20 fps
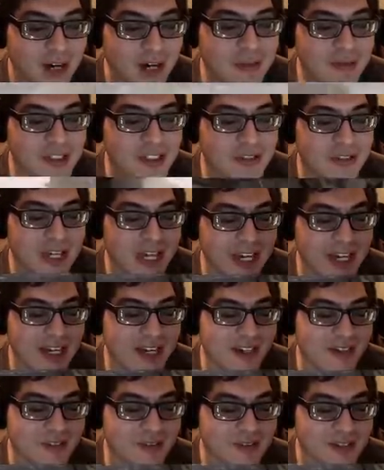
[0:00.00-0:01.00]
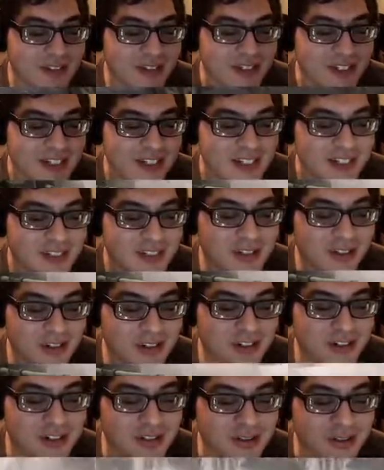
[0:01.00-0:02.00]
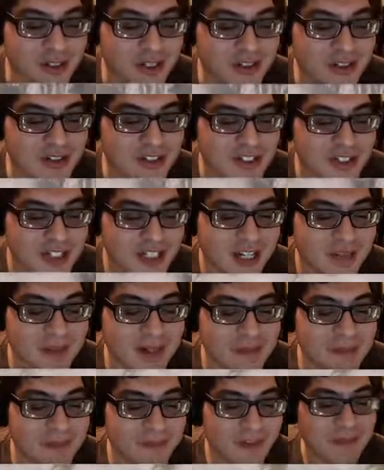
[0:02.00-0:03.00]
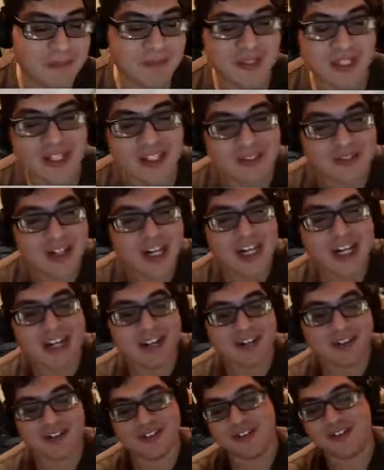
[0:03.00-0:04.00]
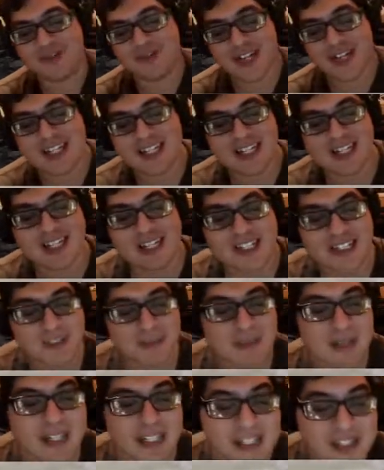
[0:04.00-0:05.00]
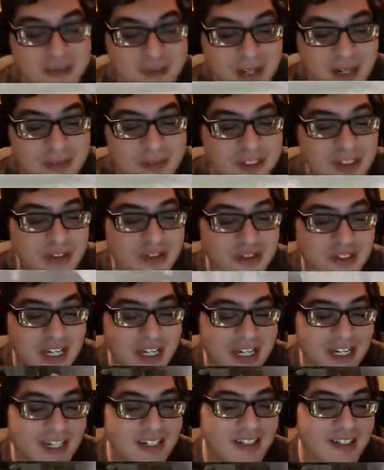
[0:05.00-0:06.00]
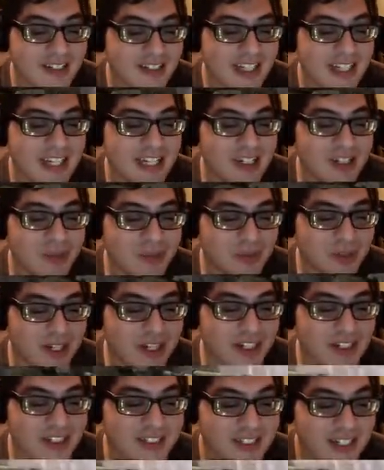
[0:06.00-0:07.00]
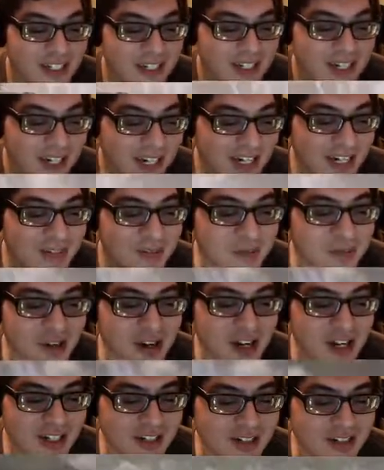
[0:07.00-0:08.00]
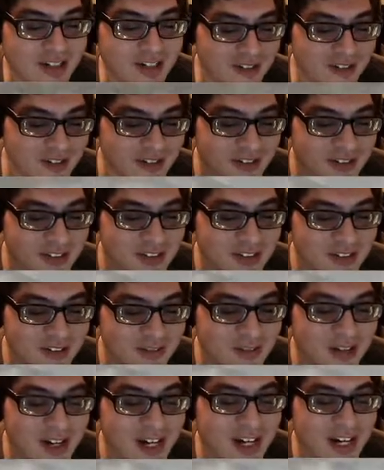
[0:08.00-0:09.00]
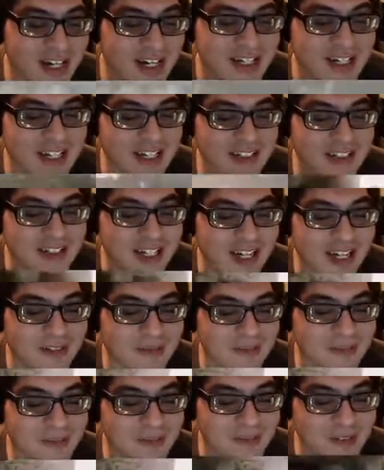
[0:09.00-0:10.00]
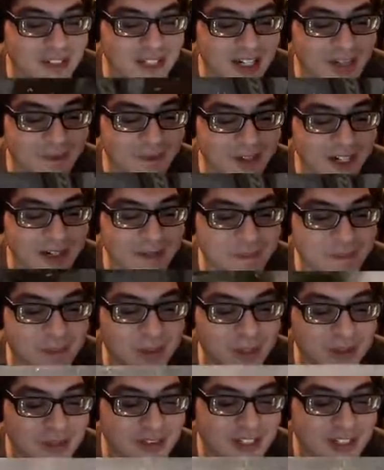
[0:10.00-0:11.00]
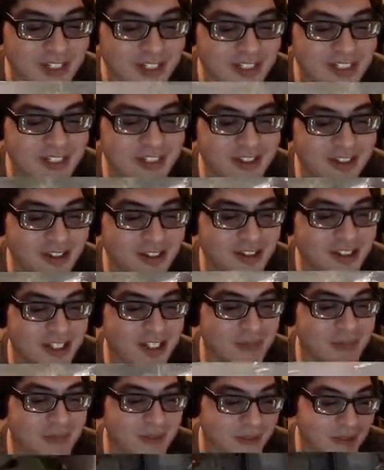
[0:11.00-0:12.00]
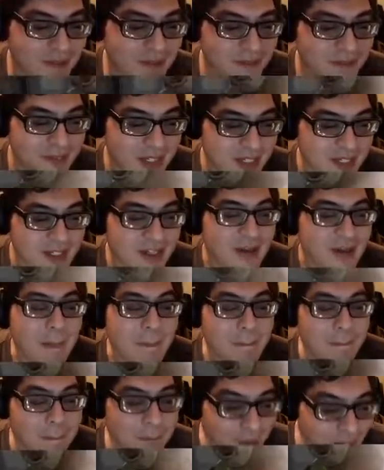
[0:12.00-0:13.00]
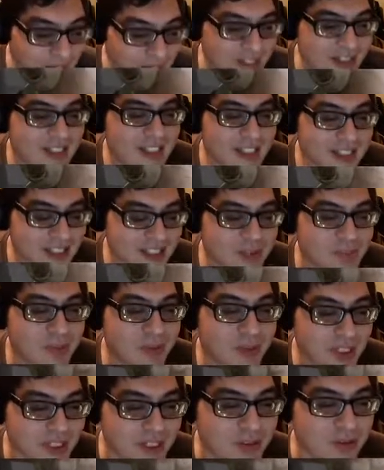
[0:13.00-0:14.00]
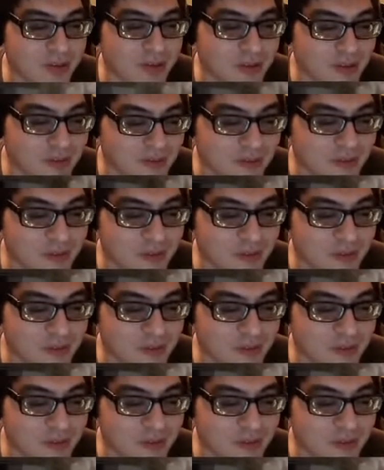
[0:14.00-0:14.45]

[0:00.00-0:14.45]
would you have Star Destroyers come up from the ground? Why not in space? Why would you land the Enterprise in water? Why? It's not a fucking boat. It's a starship. But this is pretty cool.